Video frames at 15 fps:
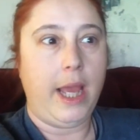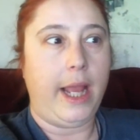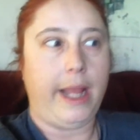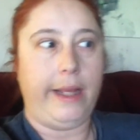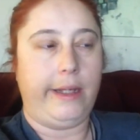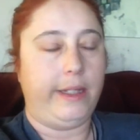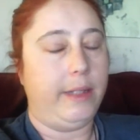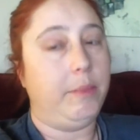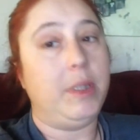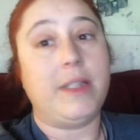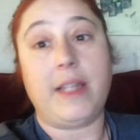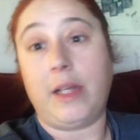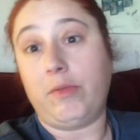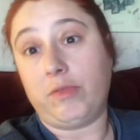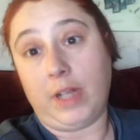i mean it's
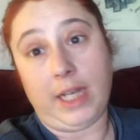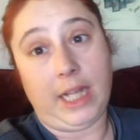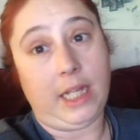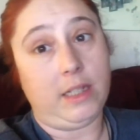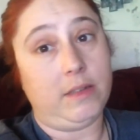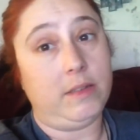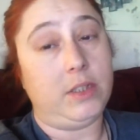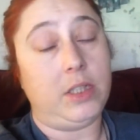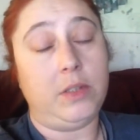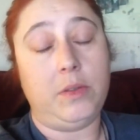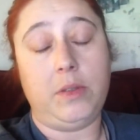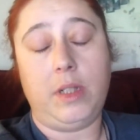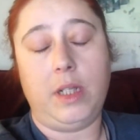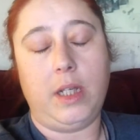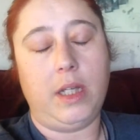like running
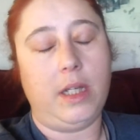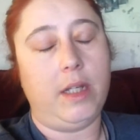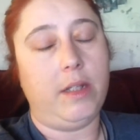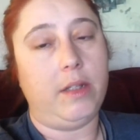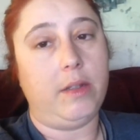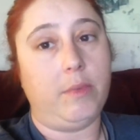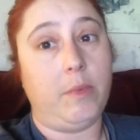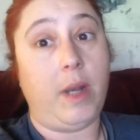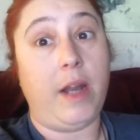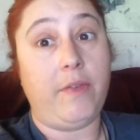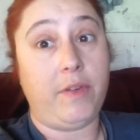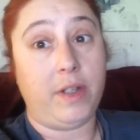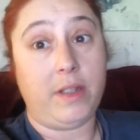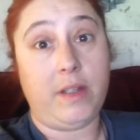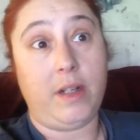dude when i
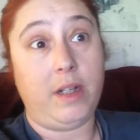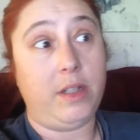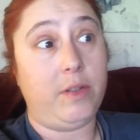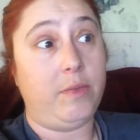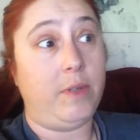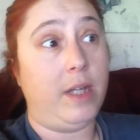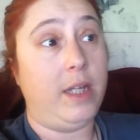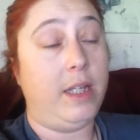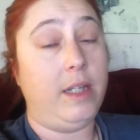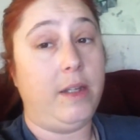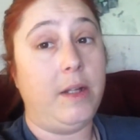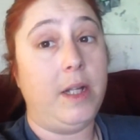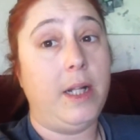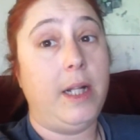first started to run